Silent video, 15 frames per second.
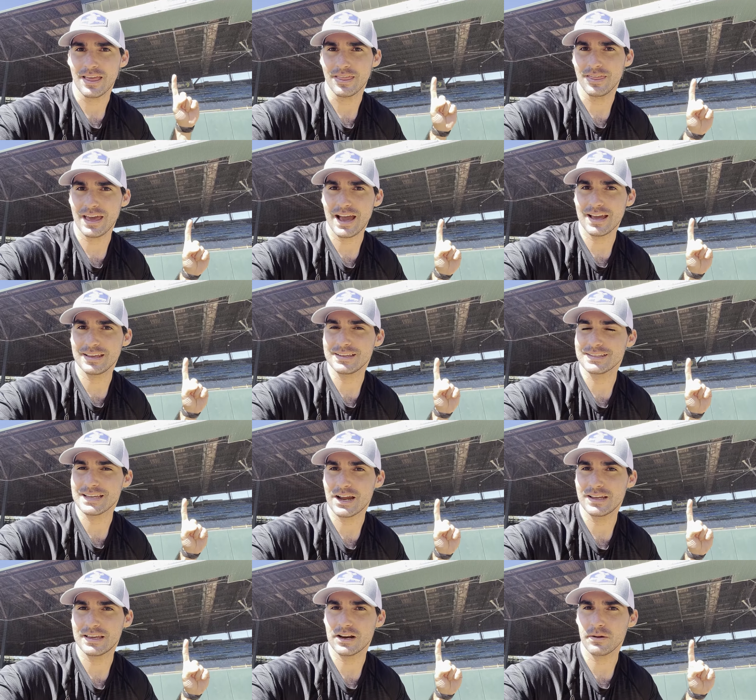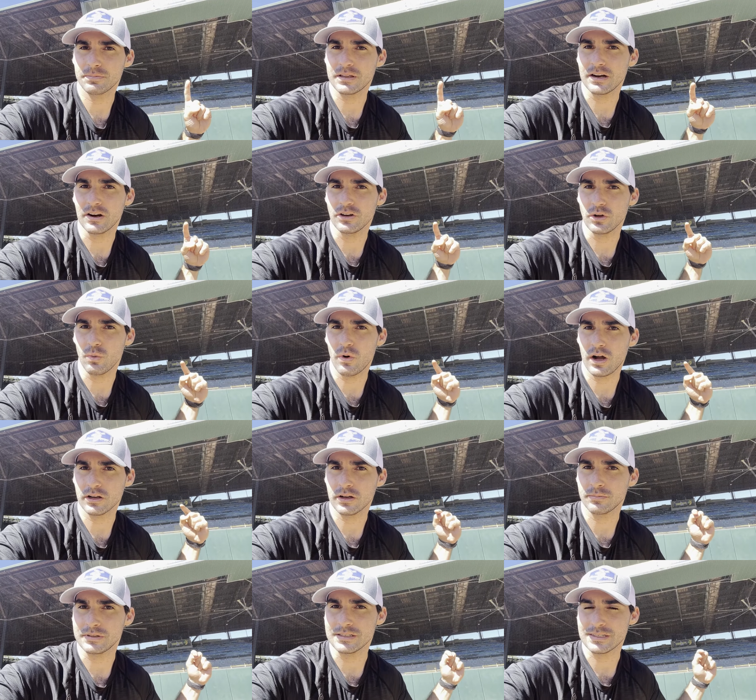That is how you get up there. You
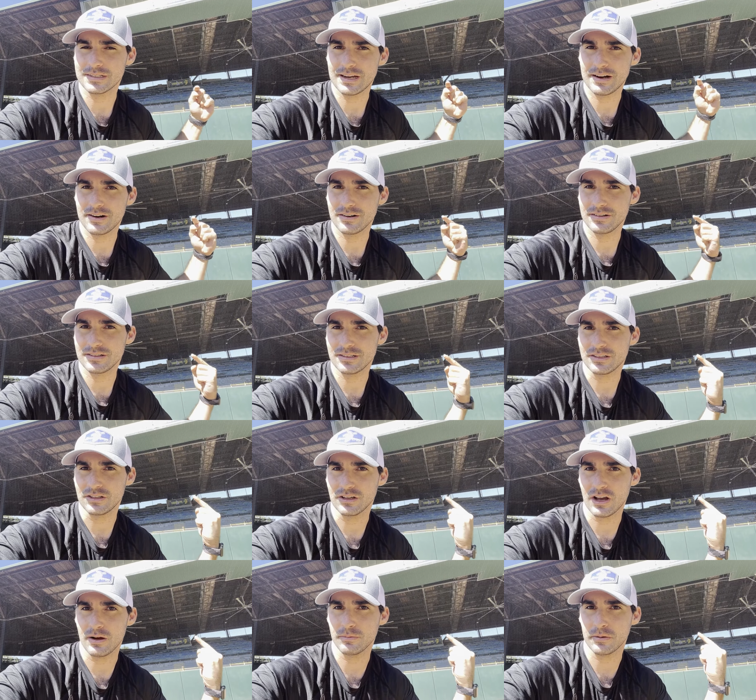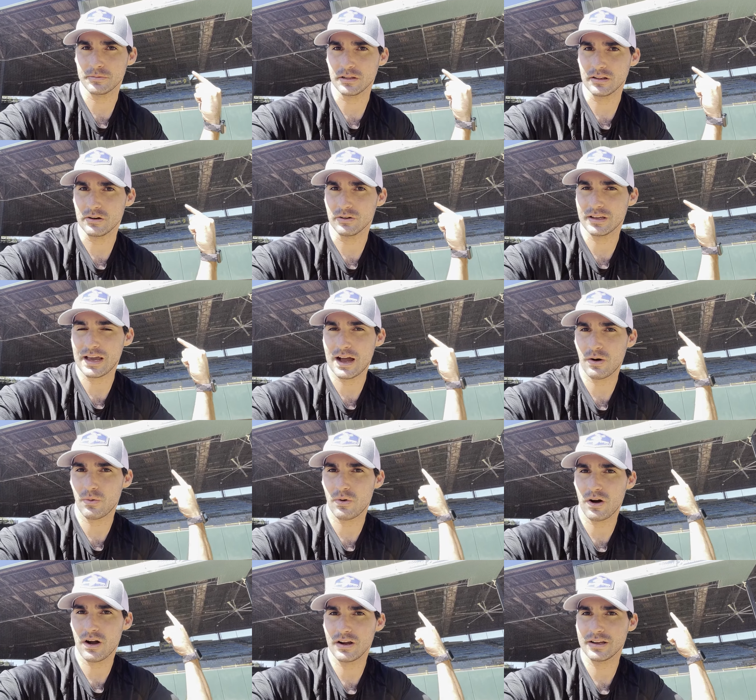walk up these stairs, you come up the little
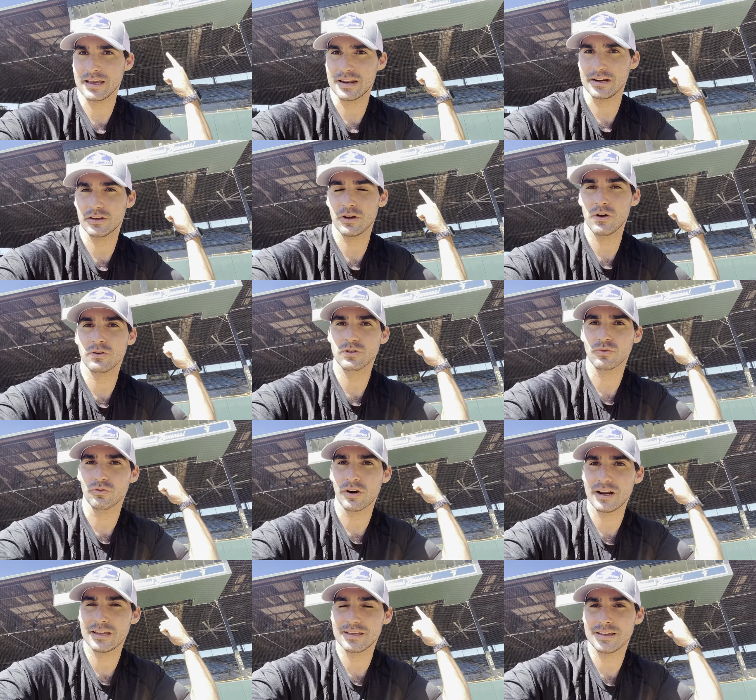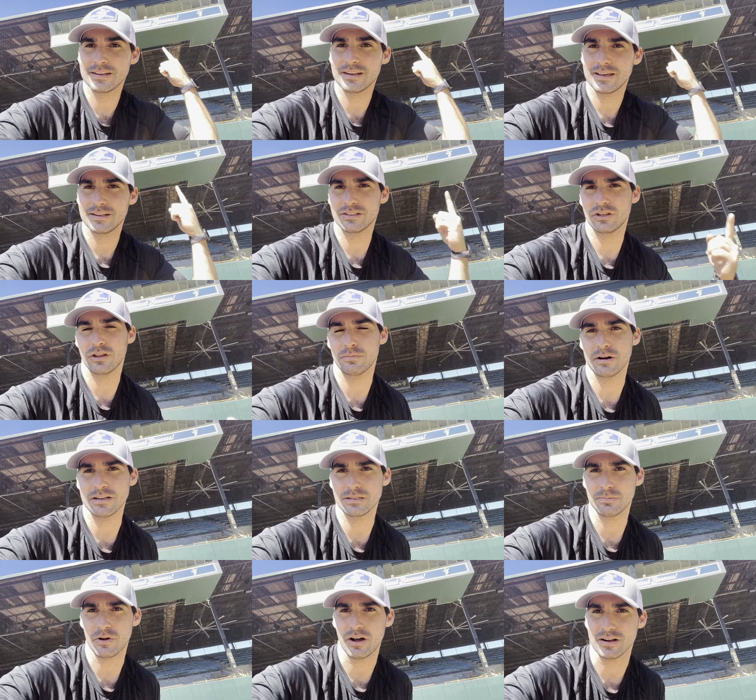catwalk, and it goes right in to the
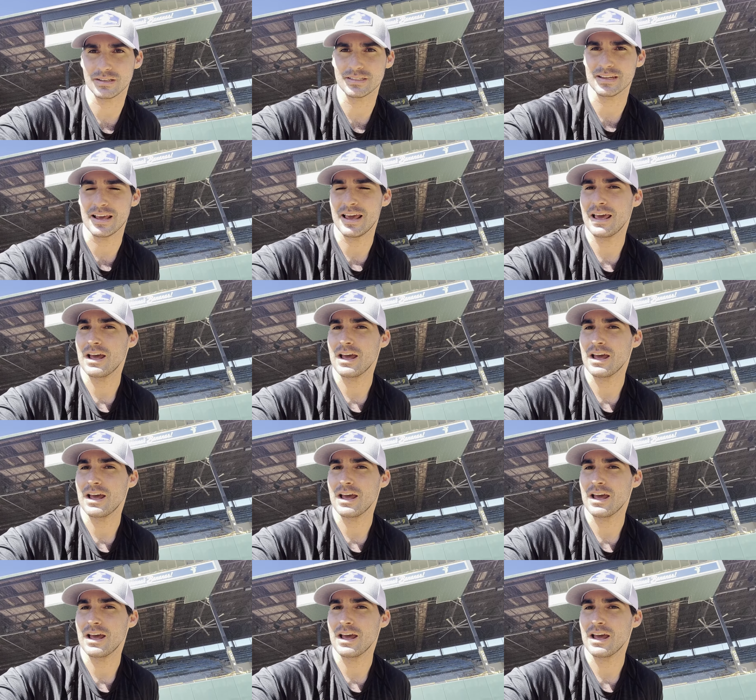press box.